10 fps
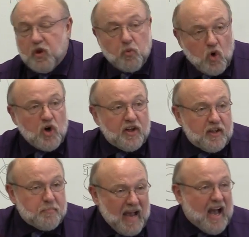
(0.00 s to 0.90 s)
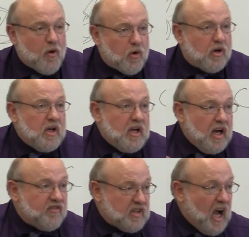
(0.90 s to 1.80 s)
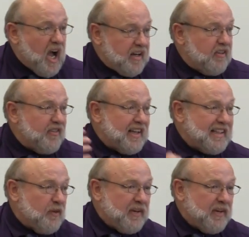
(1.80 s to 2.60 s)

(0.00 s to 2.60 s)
word and the power of God and everything like that.